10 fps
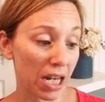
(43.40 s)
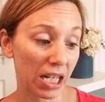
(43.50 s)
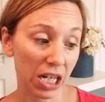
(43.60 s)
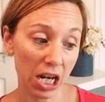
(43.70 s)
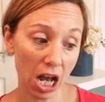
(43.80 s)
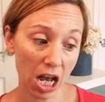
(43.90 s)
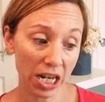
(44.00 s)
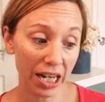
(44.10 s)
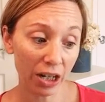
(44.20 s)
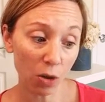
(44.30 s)
It's
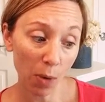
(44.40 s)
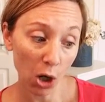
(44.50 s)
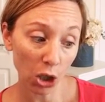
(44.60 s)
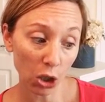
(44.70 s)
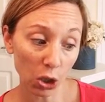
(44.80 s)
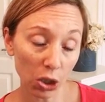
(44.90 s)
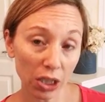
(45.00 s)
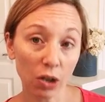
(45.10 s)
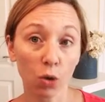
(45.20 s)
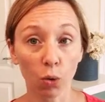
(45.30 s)

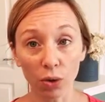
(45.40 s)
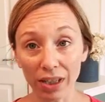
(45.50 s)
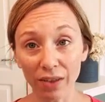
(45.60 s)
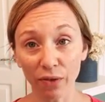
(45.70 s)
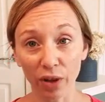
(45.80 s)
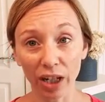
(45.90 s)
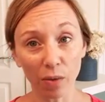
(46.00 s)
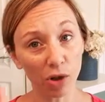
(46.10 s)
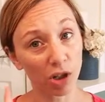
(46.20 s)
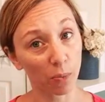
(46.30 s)
non-nanoparticles, cruelty-free,
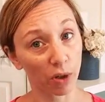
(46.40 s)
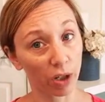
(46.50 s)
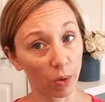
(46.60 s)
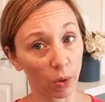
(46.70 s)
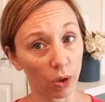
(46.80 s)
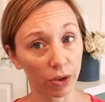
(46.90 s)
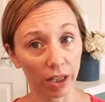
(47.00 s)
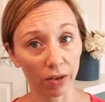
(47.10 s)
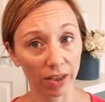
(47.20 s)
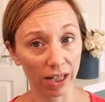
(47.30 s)
which is pretty cool.
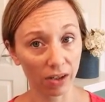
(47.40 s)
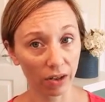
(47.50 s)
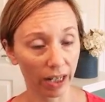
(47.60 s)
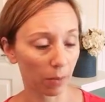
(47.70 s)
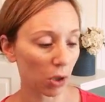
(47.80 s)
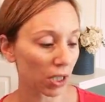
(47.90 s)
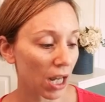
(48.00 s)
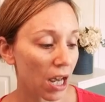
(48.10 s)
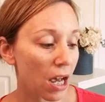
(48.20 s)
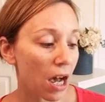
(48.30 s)
They don't test on animals.
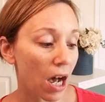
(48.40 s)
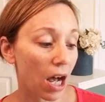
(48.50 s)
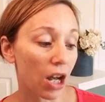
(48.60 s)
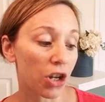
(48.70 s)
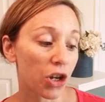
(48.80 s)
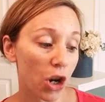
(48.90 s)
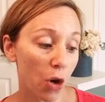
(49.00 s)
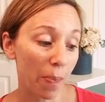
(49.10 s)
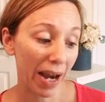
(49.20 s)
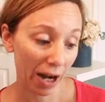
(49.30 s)

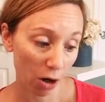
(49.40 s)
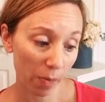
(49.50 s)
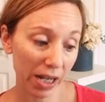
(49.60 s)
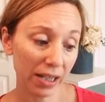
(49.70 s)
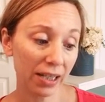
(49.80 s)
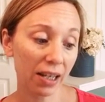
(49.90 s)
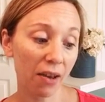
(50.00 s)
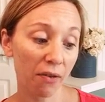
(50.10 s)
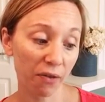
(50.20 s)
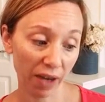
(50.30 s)
No parabens,
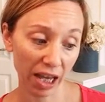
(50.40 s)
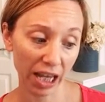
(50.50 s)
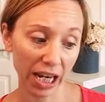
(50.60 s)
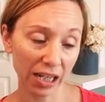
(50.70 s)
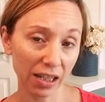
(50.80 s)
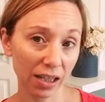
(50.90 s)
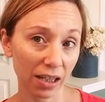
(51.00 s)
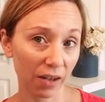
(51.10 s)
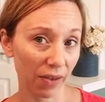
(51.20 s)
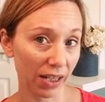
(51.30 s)
phthalates,
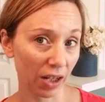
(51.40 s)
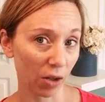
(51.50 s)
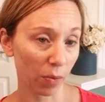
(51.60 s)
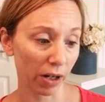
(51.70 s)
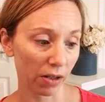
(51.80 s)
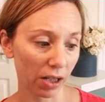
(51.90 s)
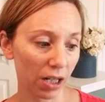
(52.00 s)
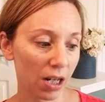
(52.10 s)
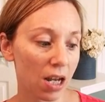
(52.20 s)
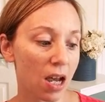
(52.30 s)
if that's how you pronounce
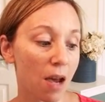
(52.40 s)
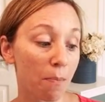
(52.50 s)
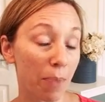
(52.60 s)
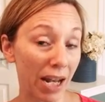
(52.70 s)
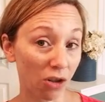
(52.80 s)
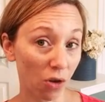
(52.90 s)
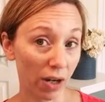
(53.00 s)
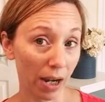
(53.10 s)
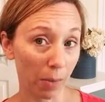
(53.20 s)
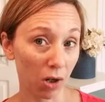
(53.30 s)
it.
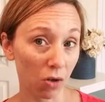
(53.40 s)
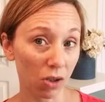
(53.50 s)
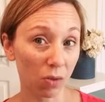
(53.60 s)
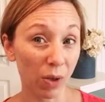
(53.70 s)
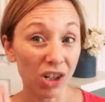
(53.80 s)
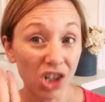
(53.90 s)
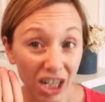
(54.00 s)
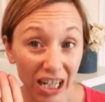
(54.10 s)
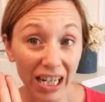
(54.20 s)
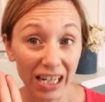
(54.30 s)
Petrochemicals, which
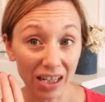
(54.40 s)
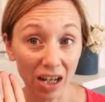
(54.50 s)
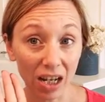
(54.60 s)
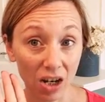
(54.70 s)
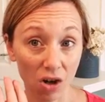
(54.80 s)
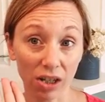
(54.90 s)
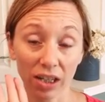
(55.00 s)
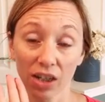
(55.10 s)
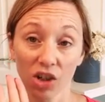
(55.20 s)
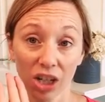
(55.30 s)
is a
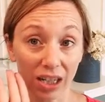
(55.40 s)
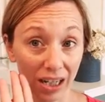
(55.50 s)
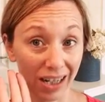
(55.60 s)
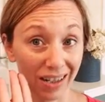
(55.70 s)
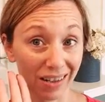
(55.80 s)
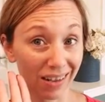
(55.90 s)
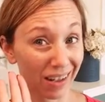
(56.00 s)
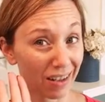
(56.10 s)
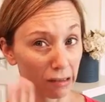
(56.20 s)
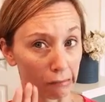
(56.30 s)
carcinogen, hint,
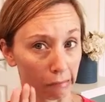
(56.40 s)
hint.